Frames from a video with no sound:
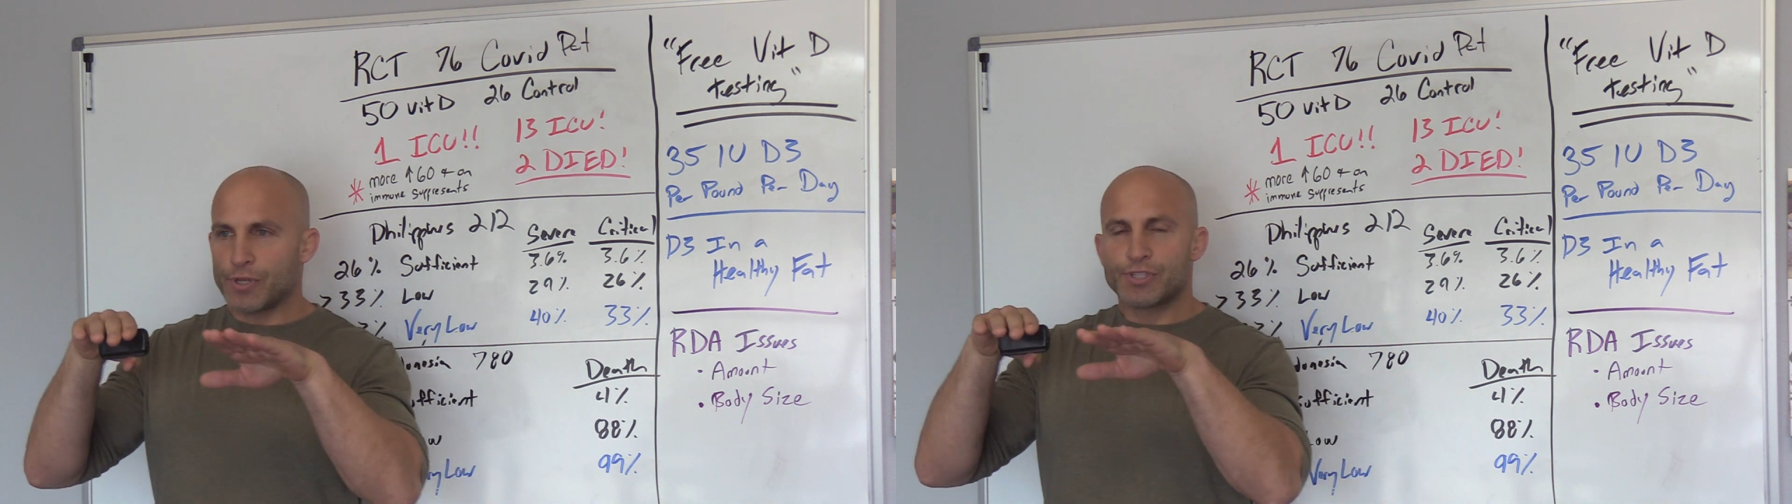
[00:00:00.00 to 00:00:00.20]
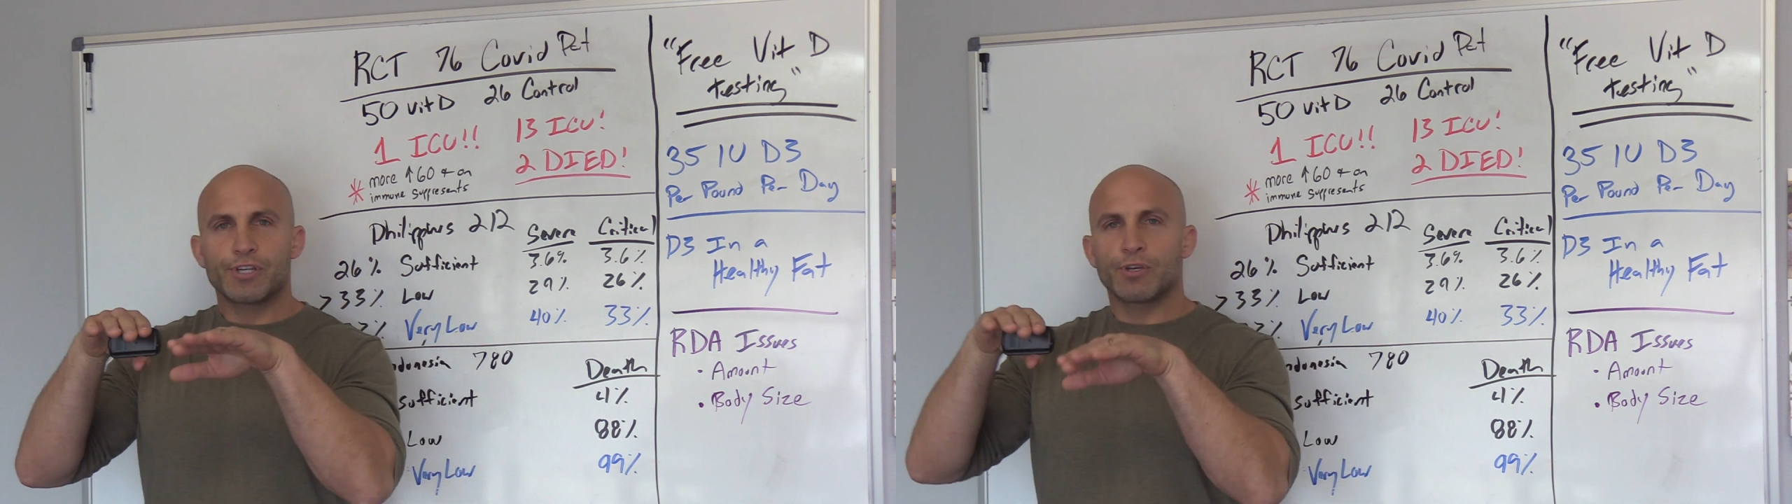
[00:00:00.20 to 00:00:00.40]

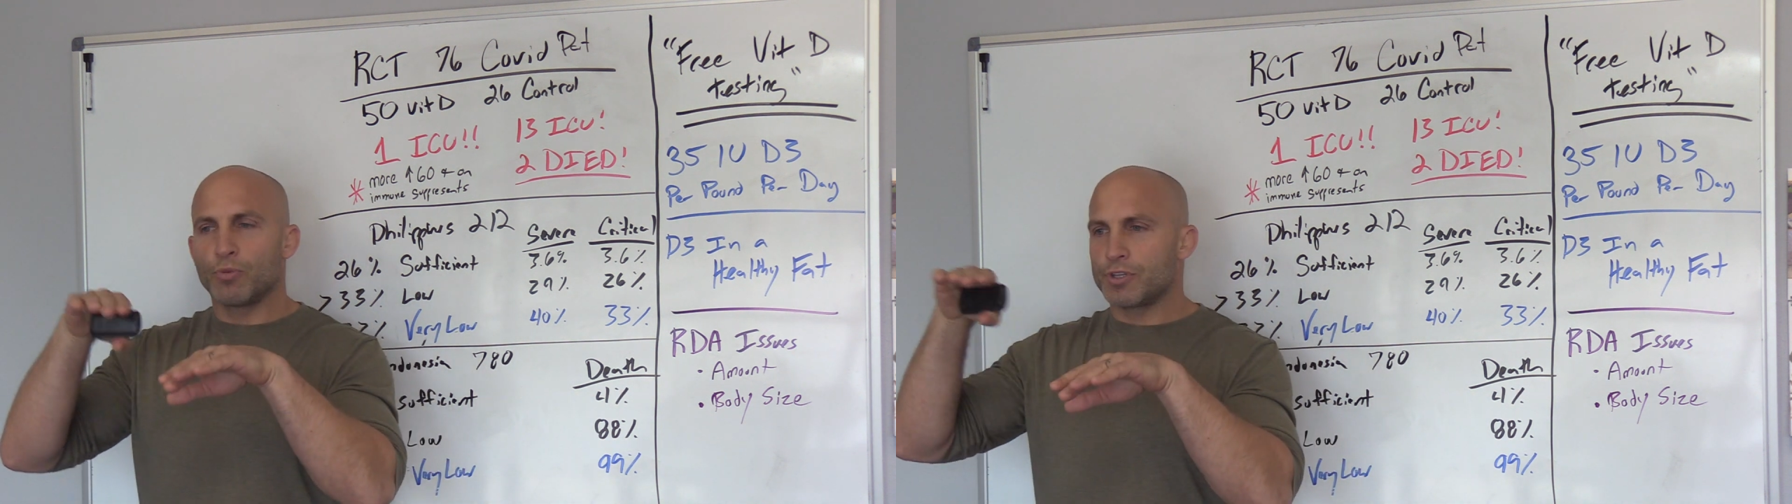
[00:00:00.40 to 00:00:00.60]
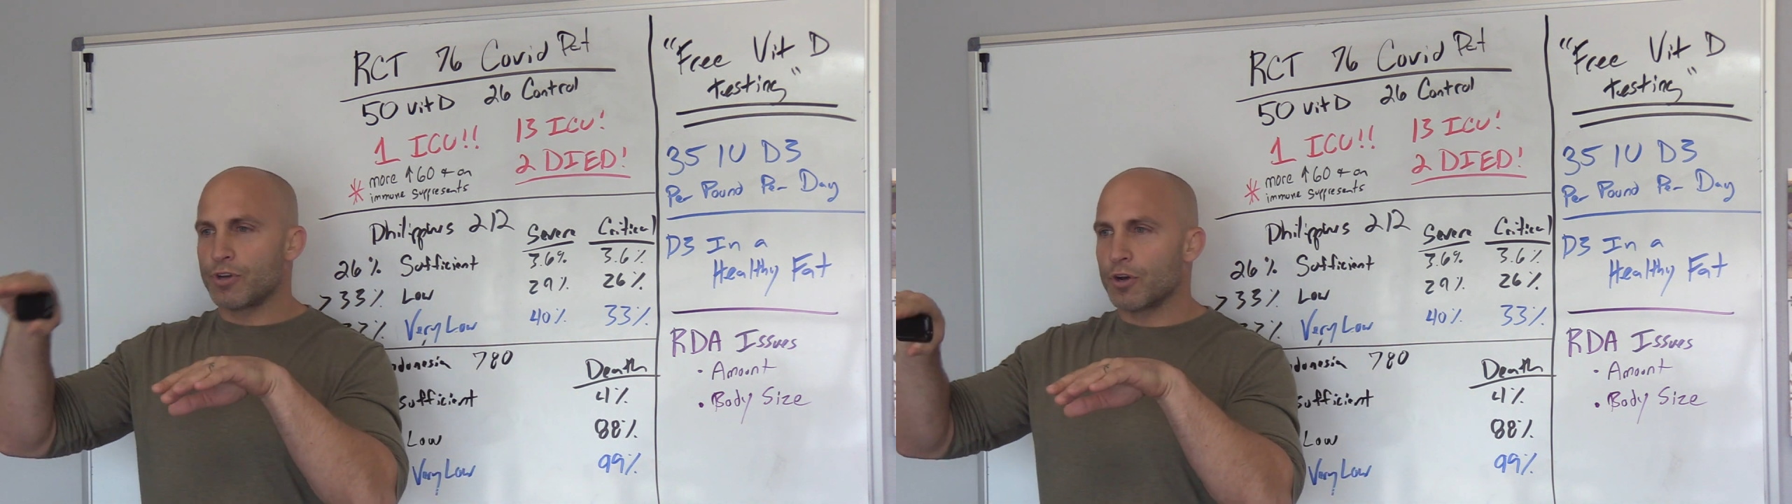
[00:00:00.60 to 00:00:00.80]
Let's say
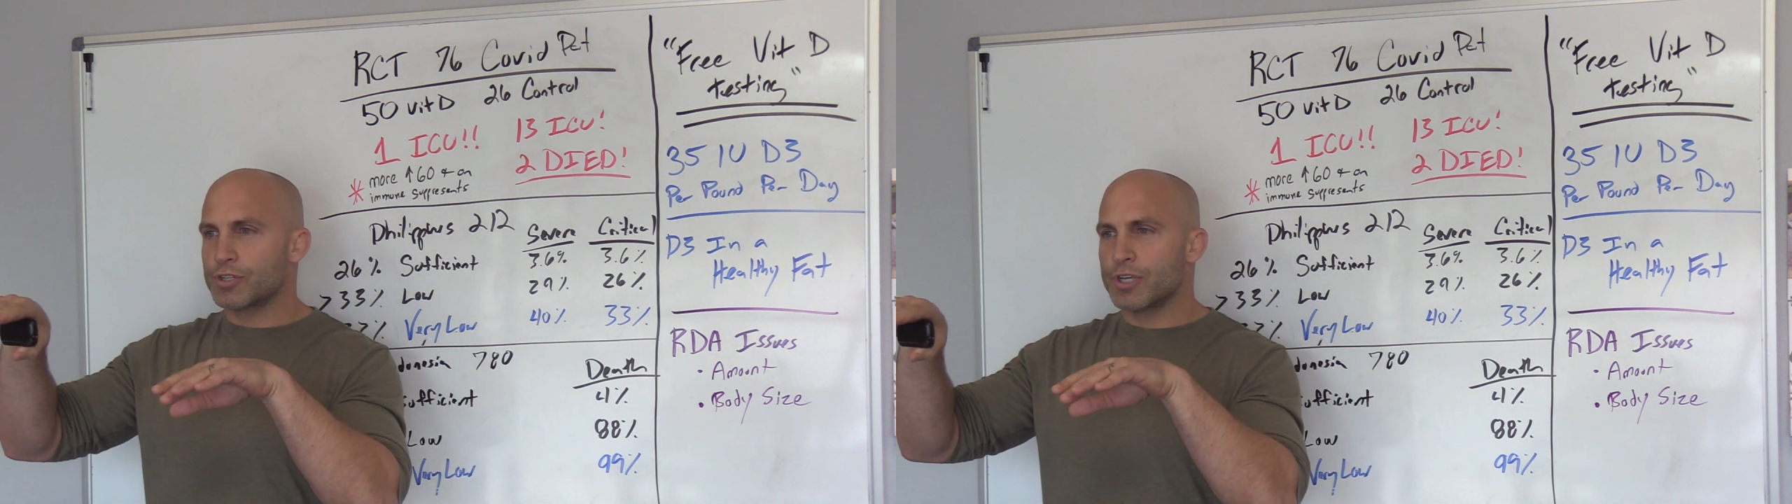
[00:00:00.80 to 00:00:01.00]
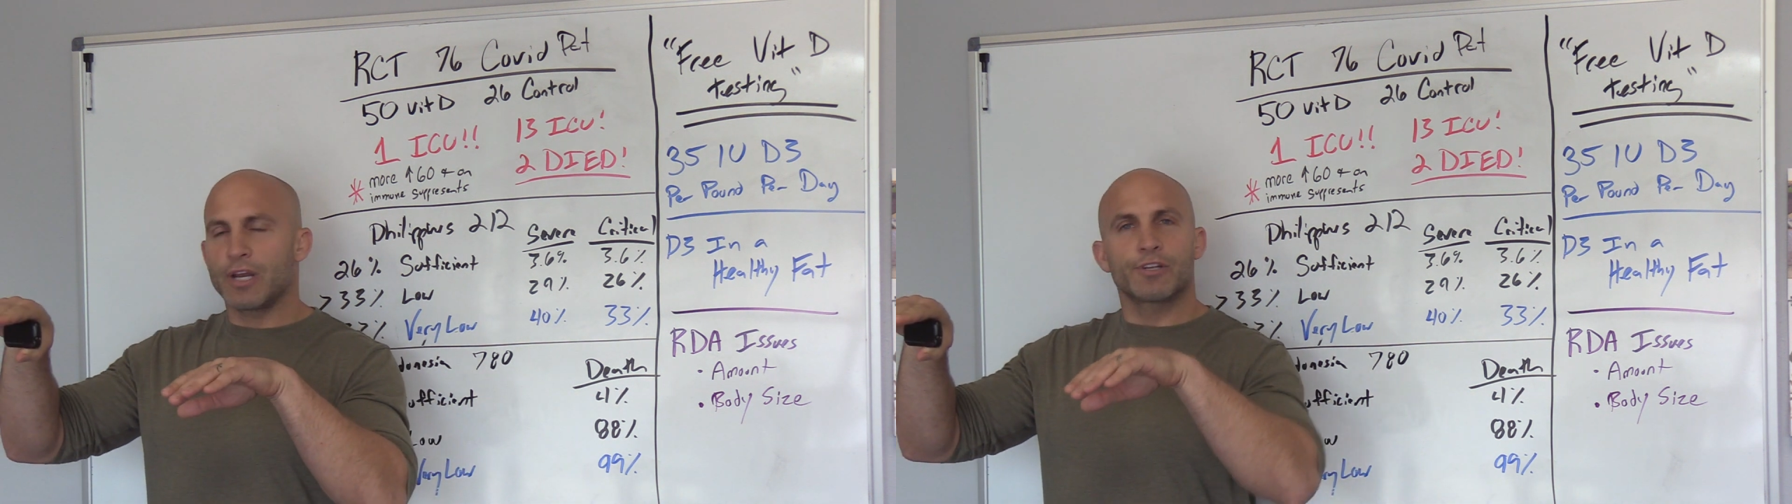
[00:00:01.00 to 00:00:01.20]
someone with dark
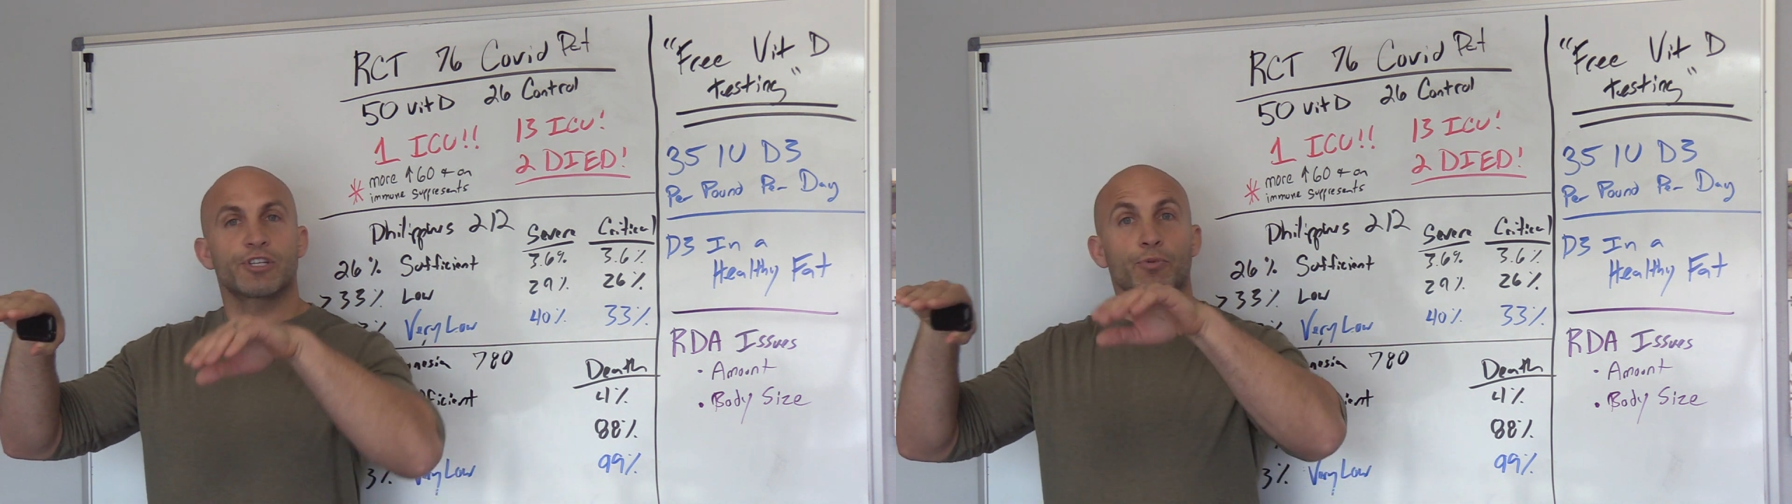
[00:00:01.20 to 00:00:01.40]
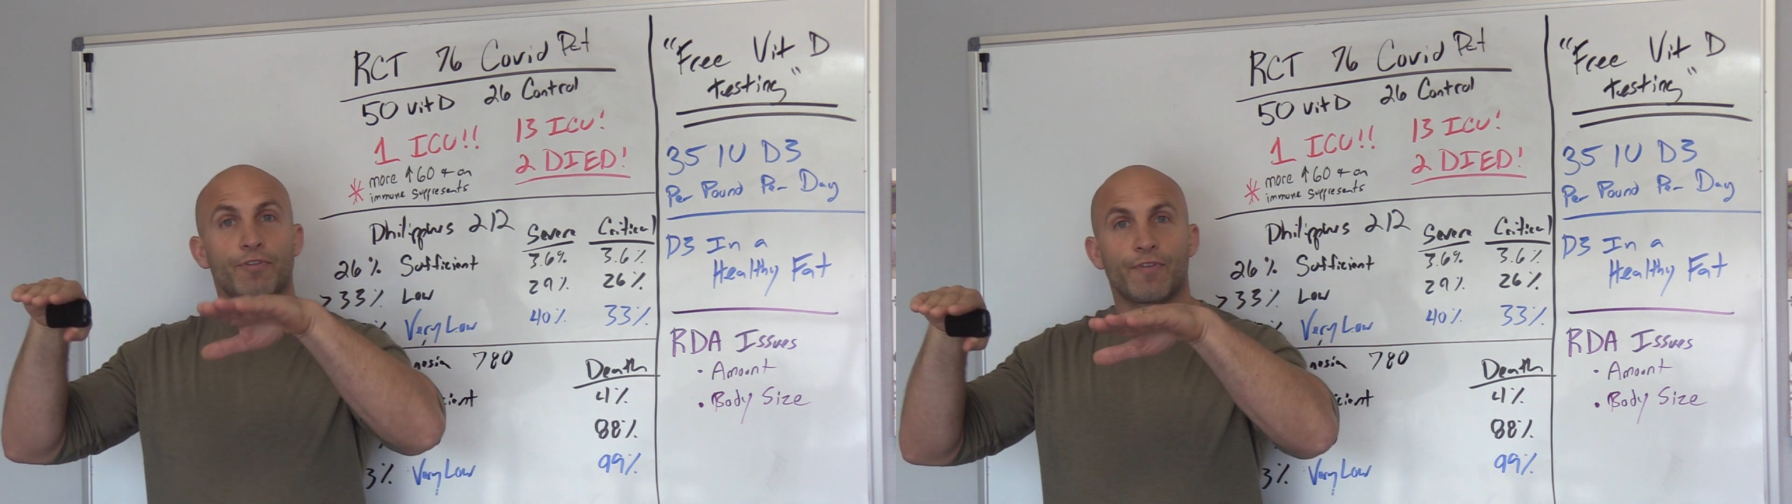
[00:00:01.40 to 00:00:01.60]
skin and
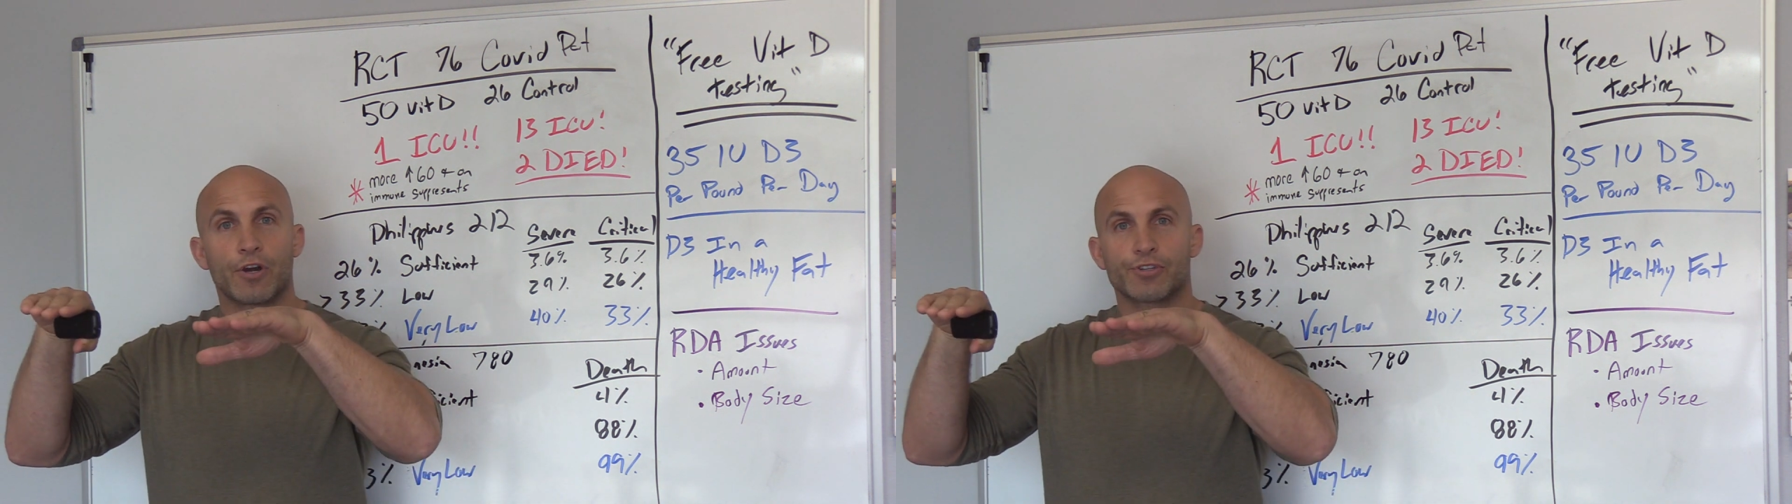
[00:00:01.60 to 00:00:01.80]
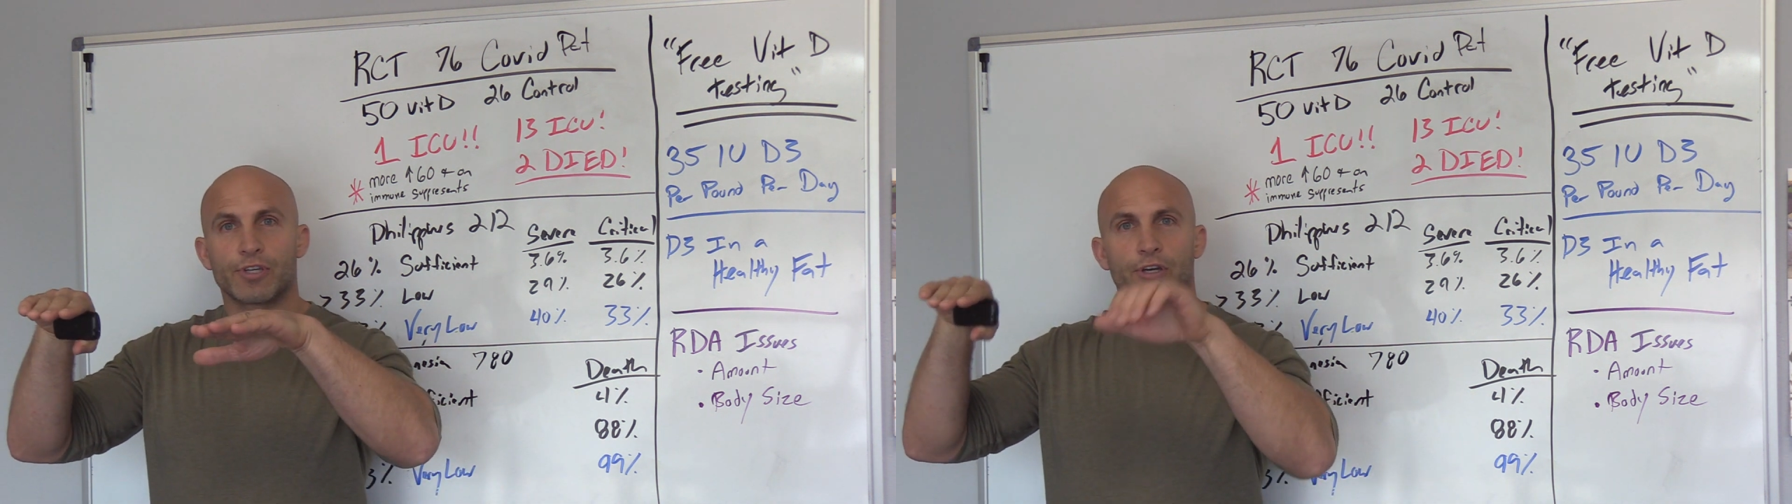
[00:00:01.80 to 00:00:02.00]
someone with
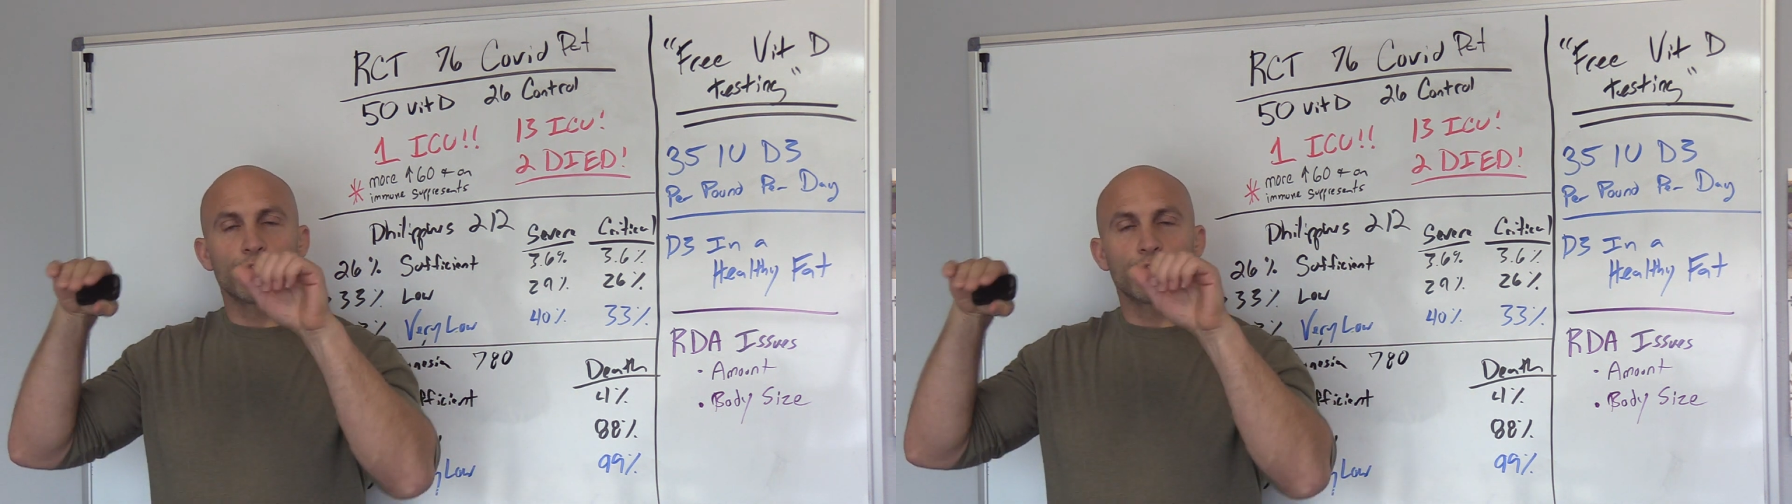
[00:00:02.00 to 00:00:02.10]
fair skin